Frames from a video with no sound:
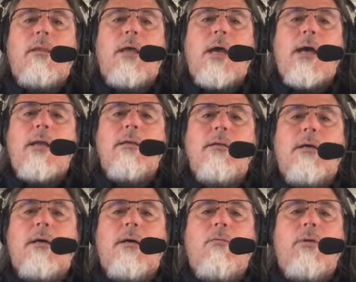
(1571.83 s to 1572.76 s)
that
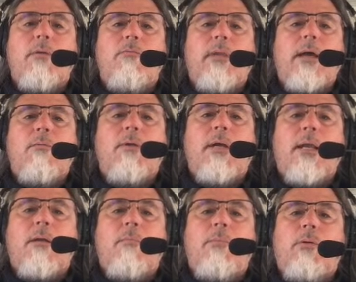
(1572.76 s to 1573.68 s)
would
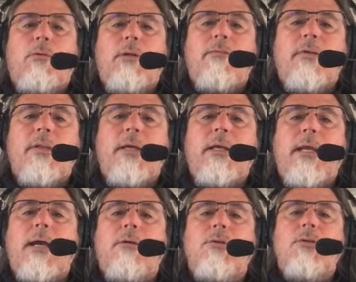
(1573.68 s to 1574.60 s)
kind of pull
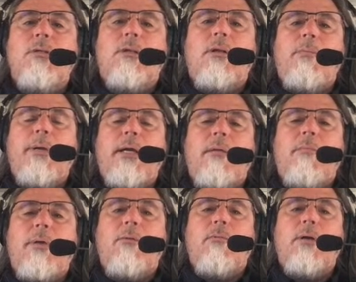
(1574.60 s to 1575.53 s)
everything down just a little
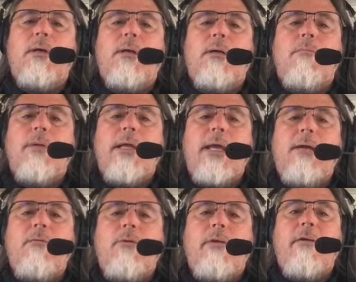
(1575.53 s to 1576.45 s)
bit, but
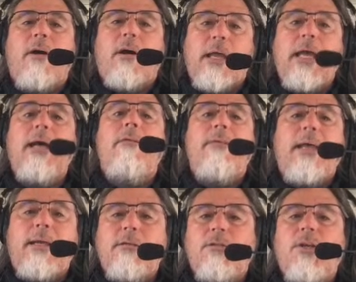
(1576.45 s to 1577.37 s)
we have
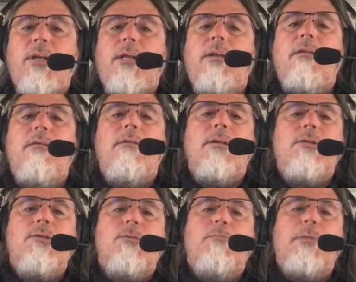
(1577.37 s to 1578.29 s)
exited
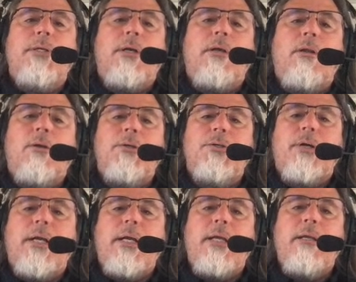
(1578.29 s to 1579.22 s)
this particular
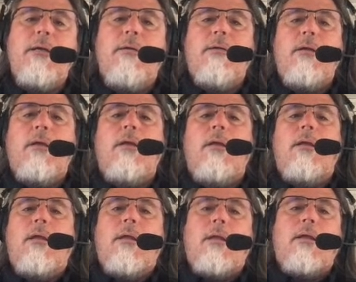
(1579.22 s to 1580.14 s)
trade.
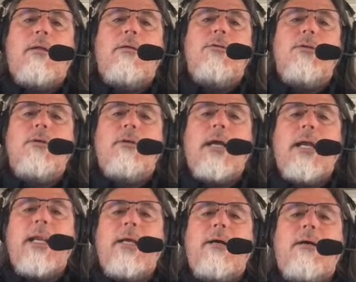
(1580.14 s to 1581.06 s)
Took
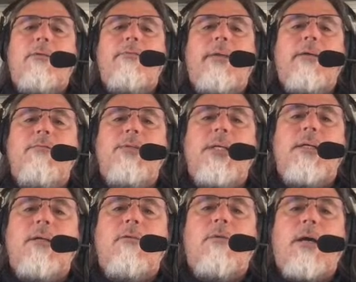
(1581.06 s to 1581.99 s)
90 off, left
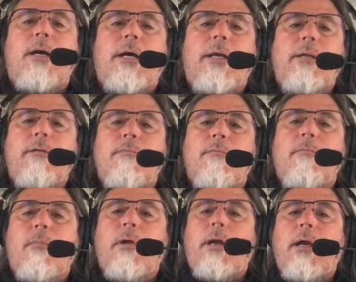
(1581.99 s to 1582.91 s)
10 to ride,
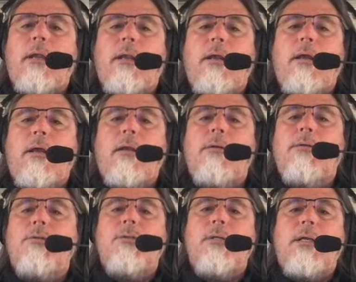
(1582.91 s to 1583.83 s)
and then
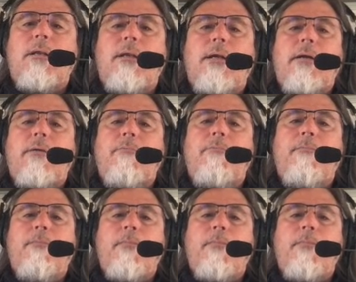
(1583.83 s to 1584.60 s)
just sitting there